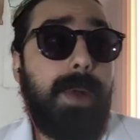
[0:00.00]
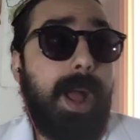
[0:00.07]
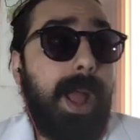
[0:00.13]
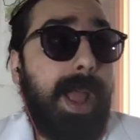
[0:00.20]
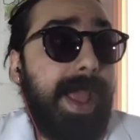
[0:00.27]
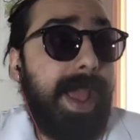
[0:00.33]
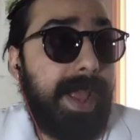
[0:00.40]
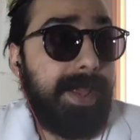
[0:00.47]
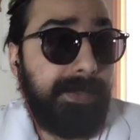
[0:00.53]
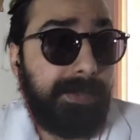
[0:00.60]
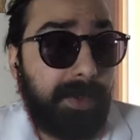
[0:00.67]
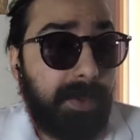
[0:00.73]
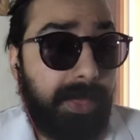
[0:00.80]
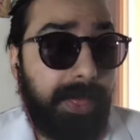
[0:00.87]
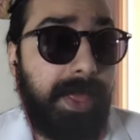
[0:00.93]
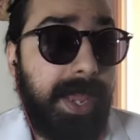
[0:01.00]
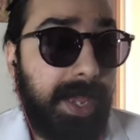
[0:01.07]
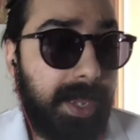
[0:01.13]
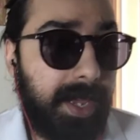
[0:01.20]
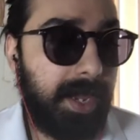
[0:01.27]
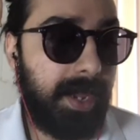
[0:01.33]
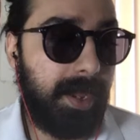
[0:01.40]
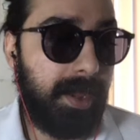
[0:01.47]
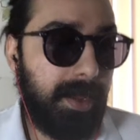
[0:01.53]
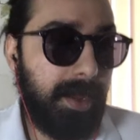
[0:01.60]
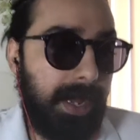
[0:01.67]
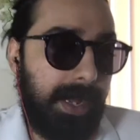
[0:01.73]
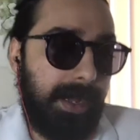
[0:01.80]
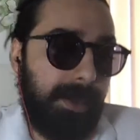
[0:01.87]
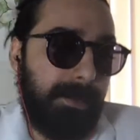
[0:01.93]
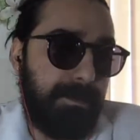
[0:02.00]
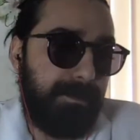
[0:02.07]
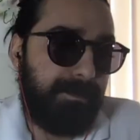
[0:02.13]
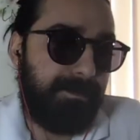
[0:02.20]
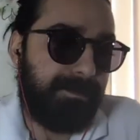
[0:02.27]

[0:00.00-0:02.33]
I I still think um,